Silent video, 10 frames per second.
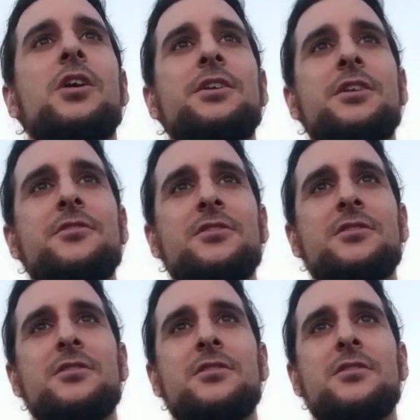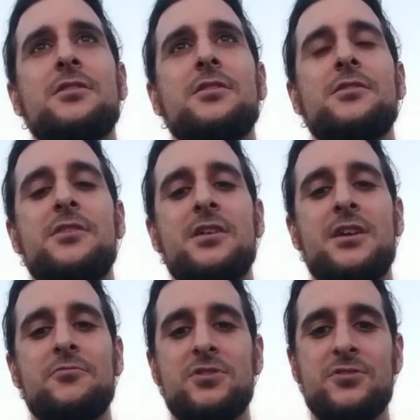Another thing
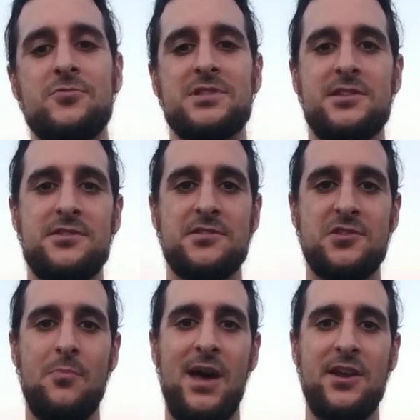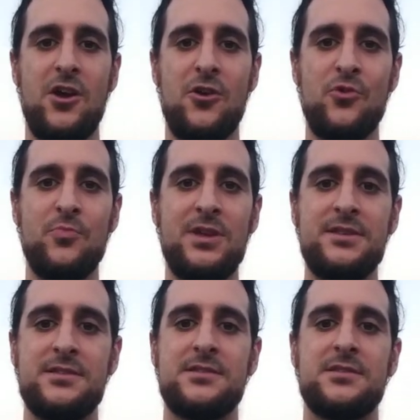I would do was listen to binaural
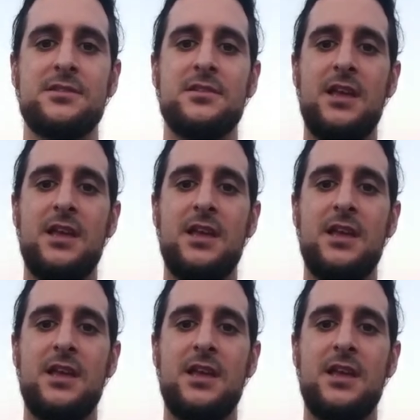beats,